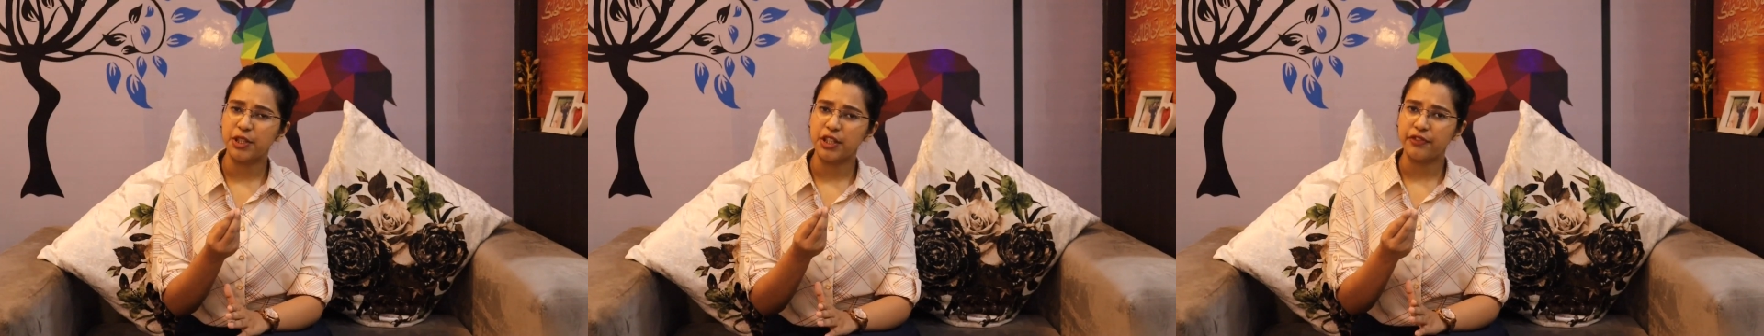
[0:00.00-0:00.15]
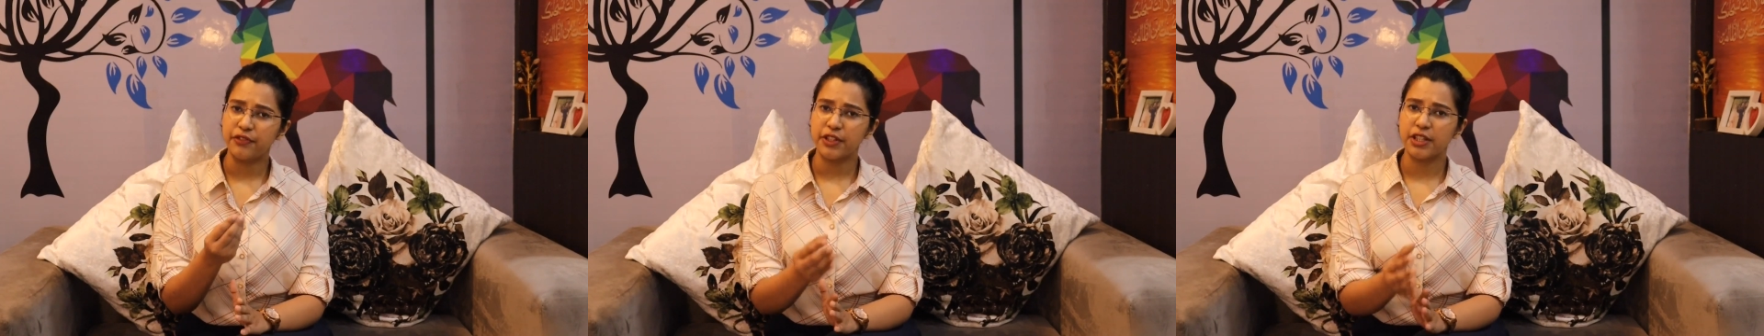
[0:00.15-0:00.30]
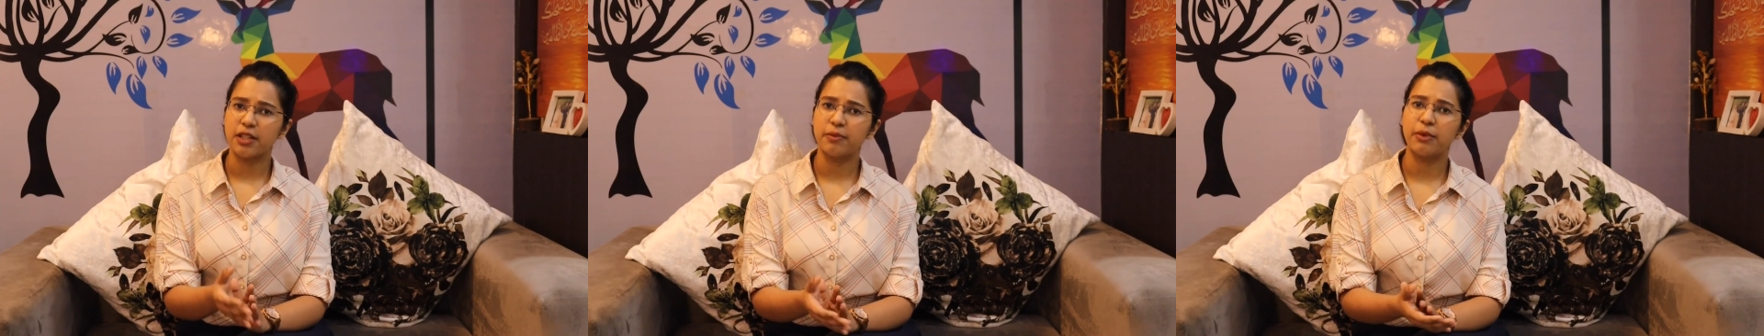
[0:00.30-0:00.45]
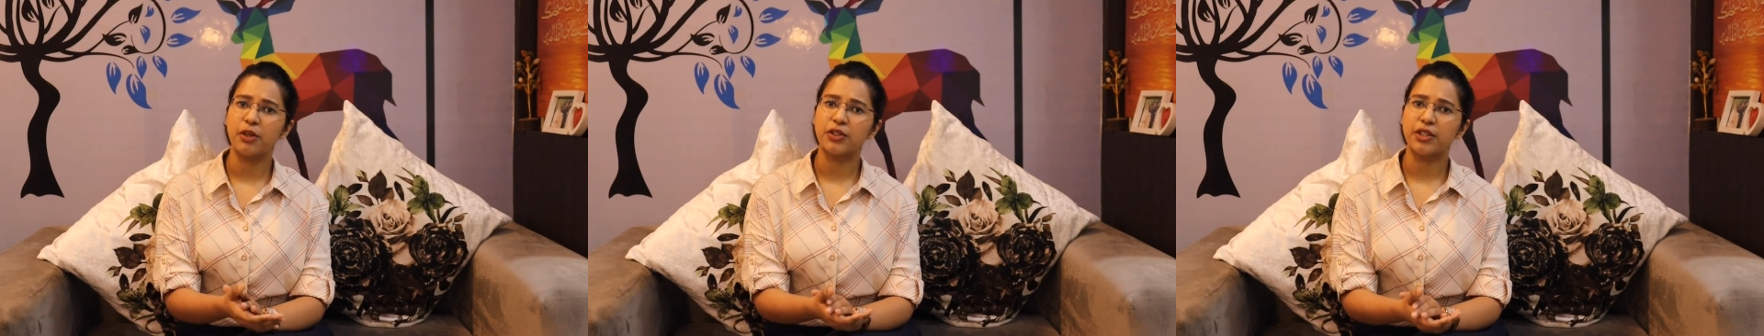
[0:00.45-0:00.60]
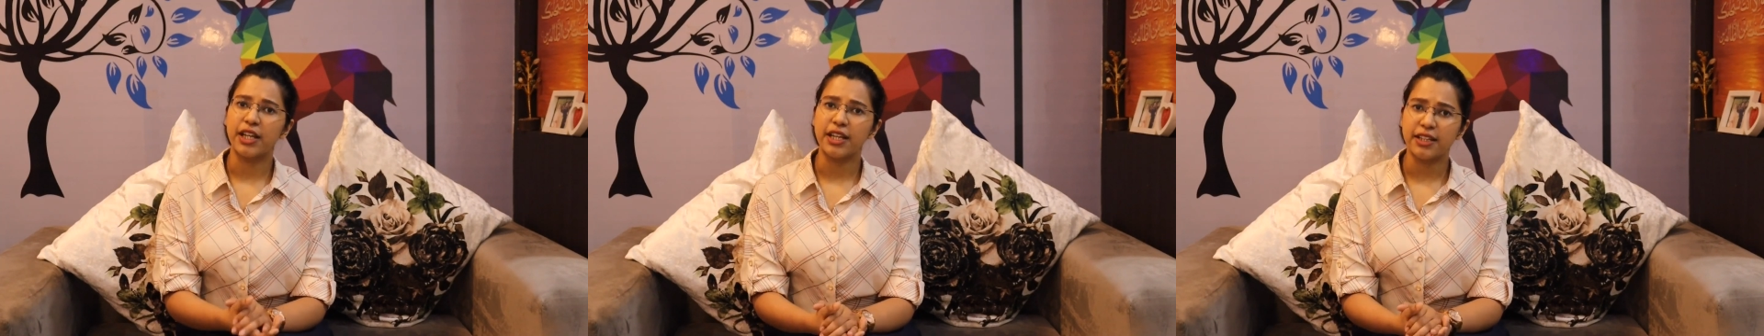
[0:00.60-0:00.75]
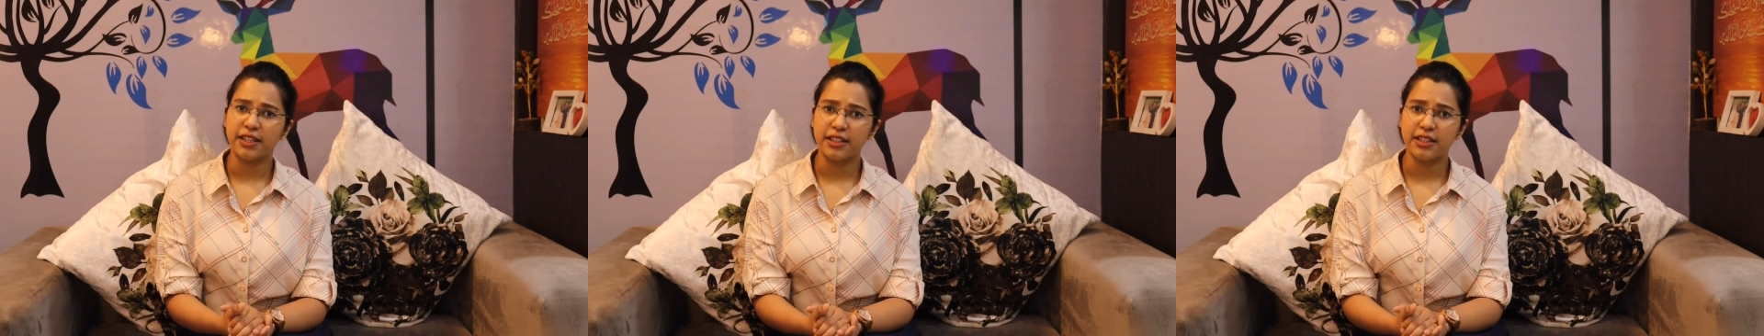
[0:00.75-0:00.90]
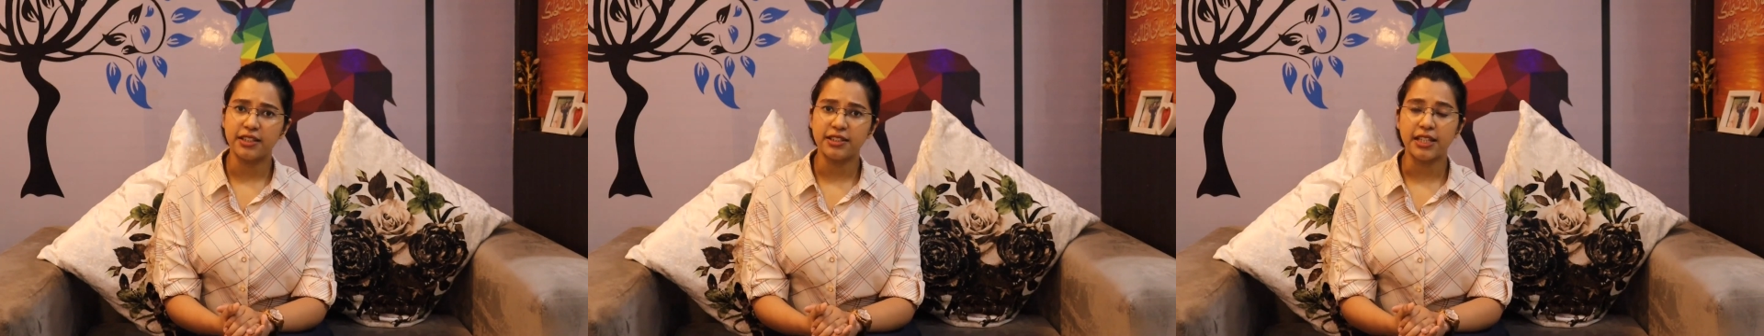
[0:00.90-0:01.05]
briefing about
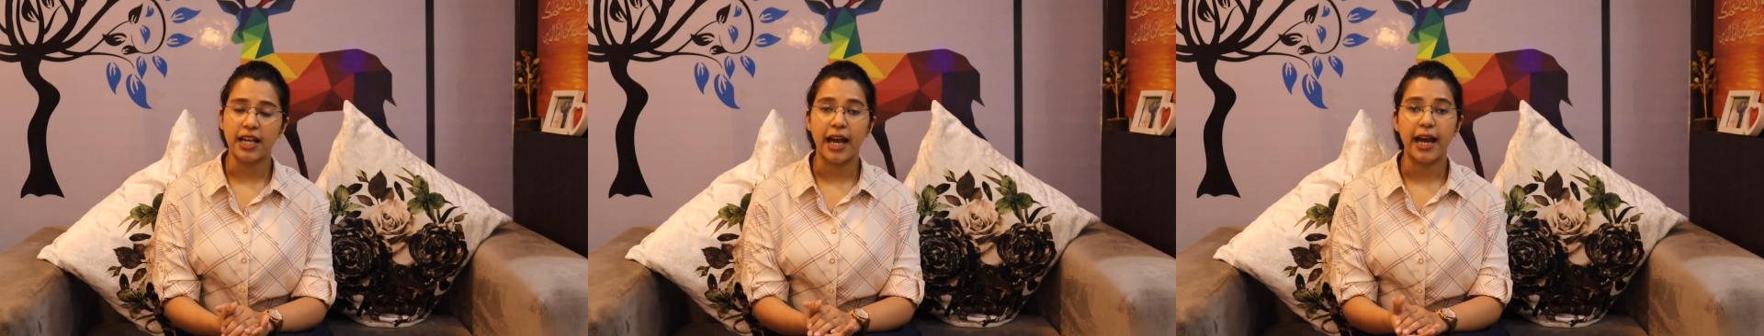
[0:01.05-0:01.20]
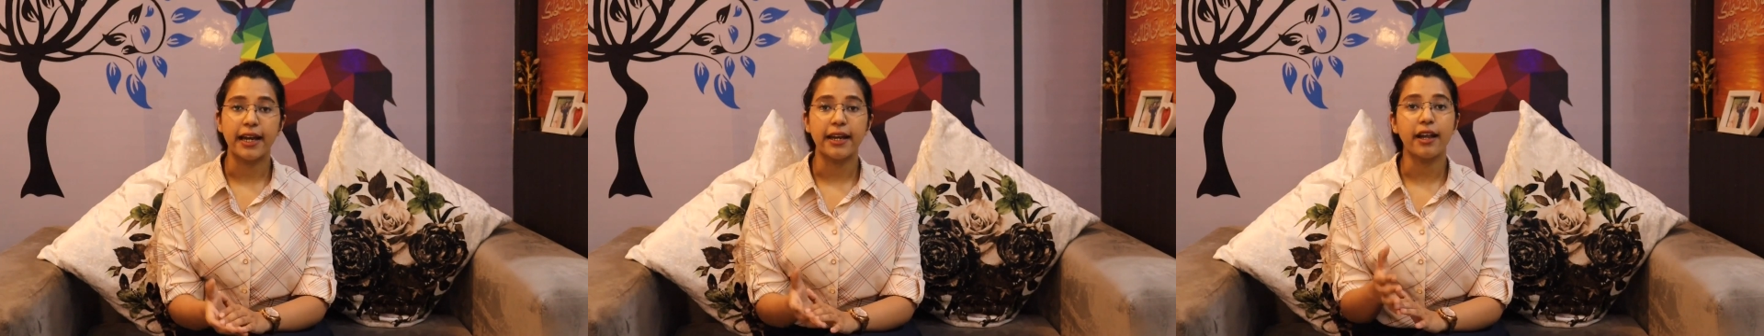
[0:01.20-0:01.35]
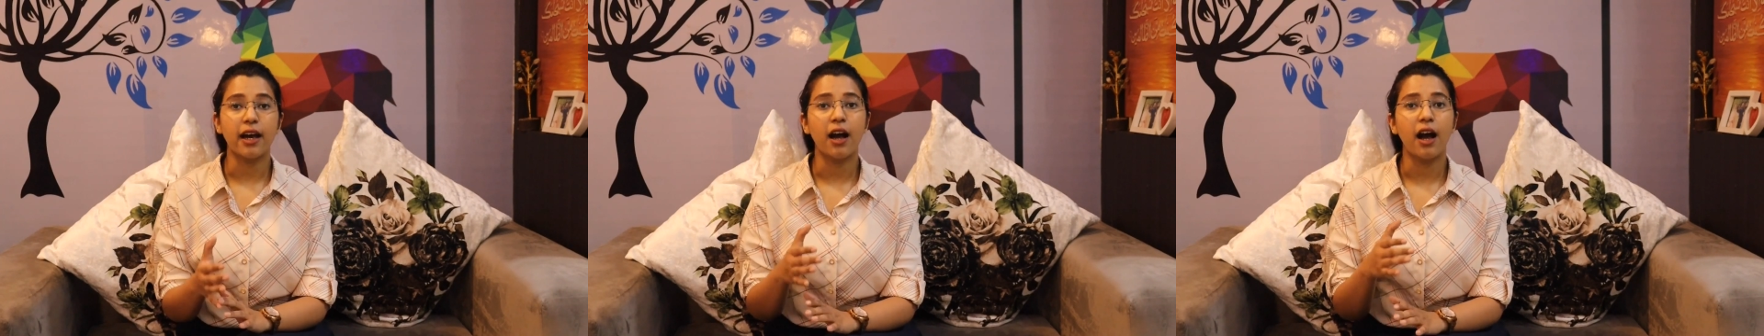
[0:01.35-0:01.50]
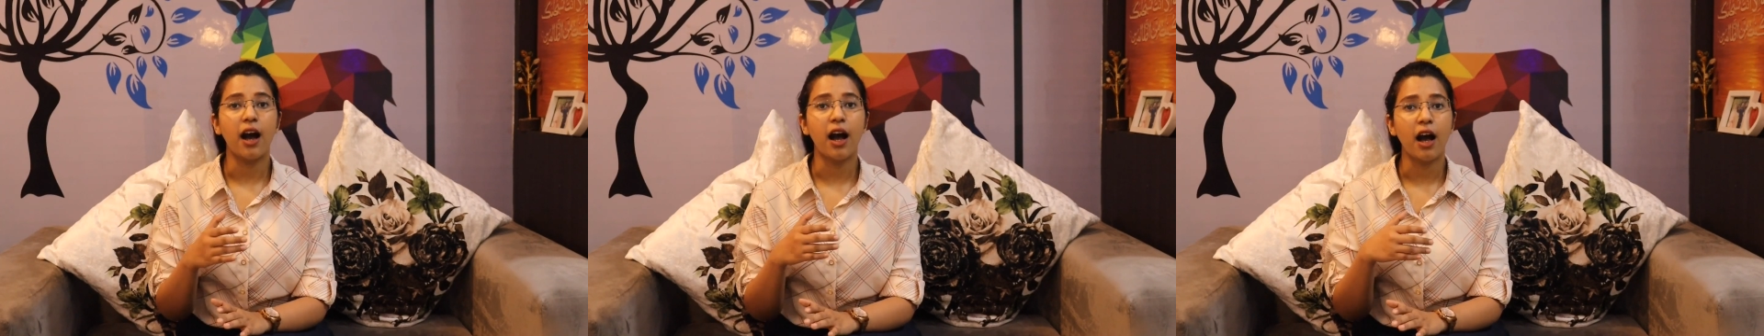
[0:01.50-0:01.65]
tetanus, and